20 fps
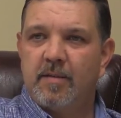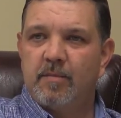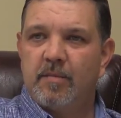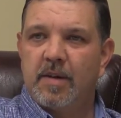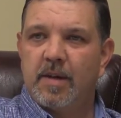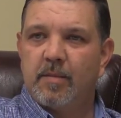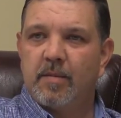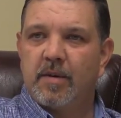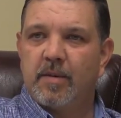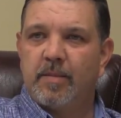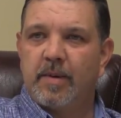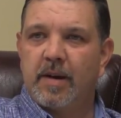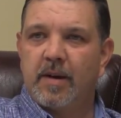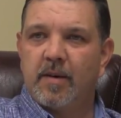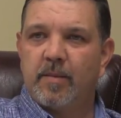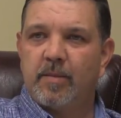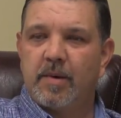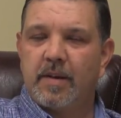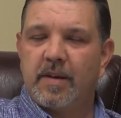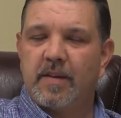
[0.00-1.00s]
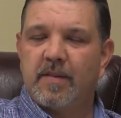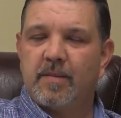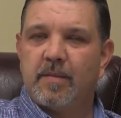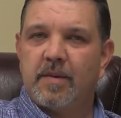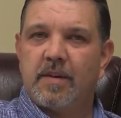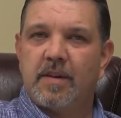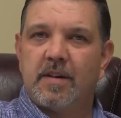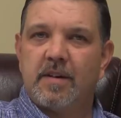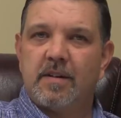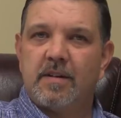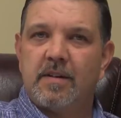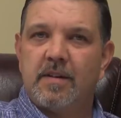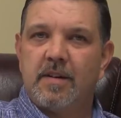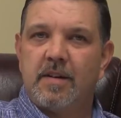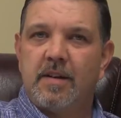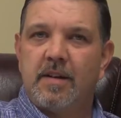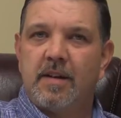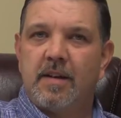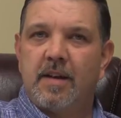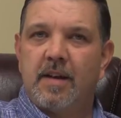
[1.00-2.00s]
be able to pay our policemen and,
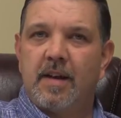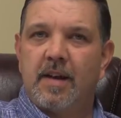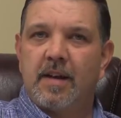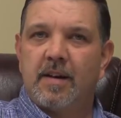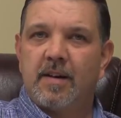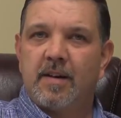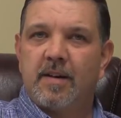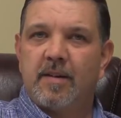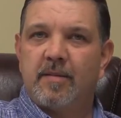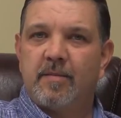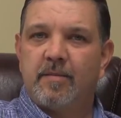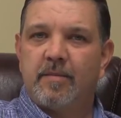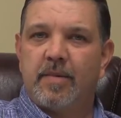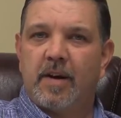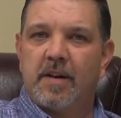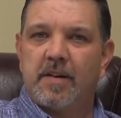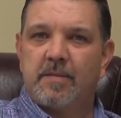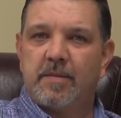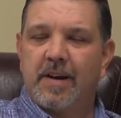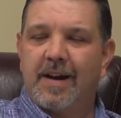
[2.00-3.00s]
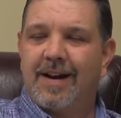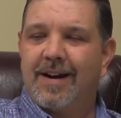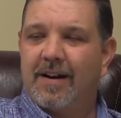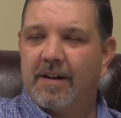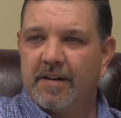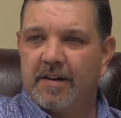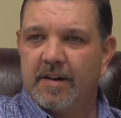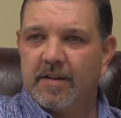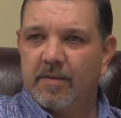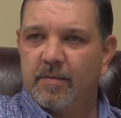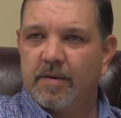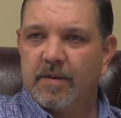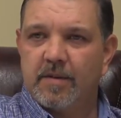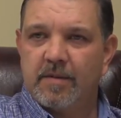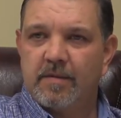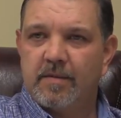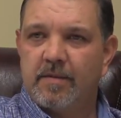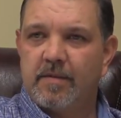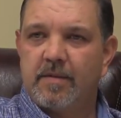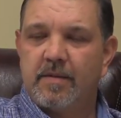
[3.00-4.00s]
and uh, possibly hire another
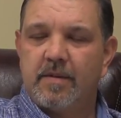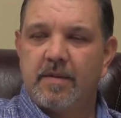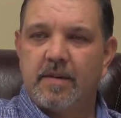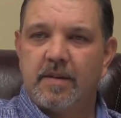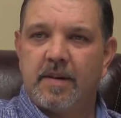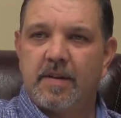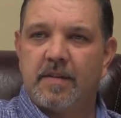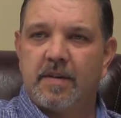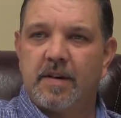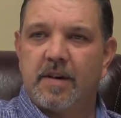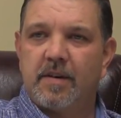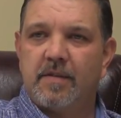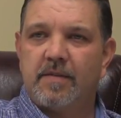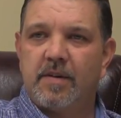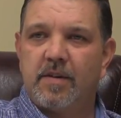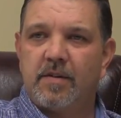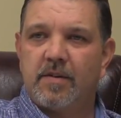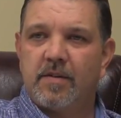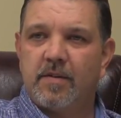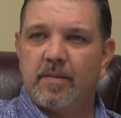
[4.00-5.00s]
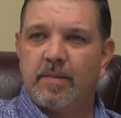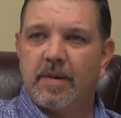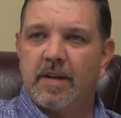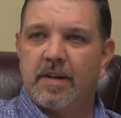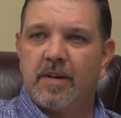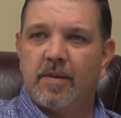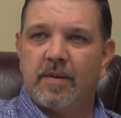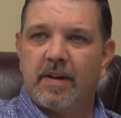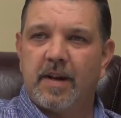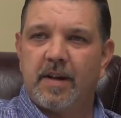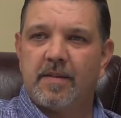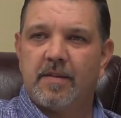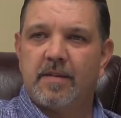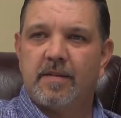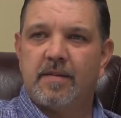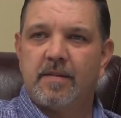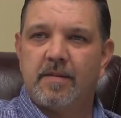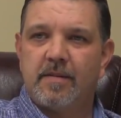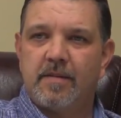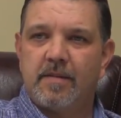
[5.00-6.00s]
one in the near future, depending on how the,
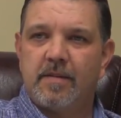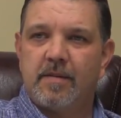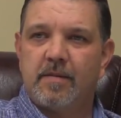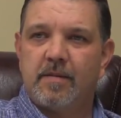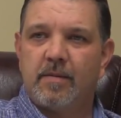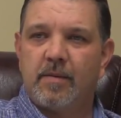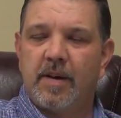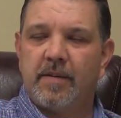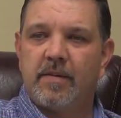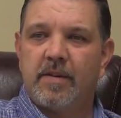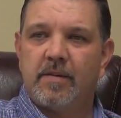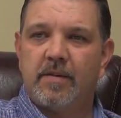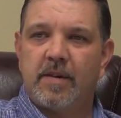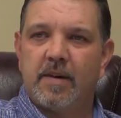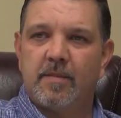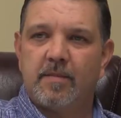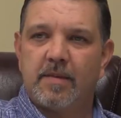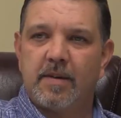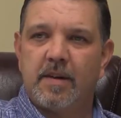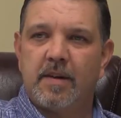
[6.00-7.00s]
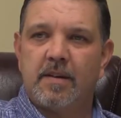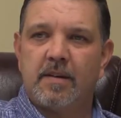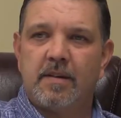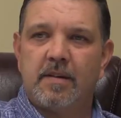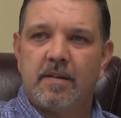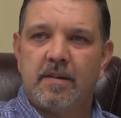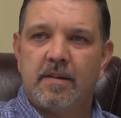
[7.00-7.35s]
the revenue comes in.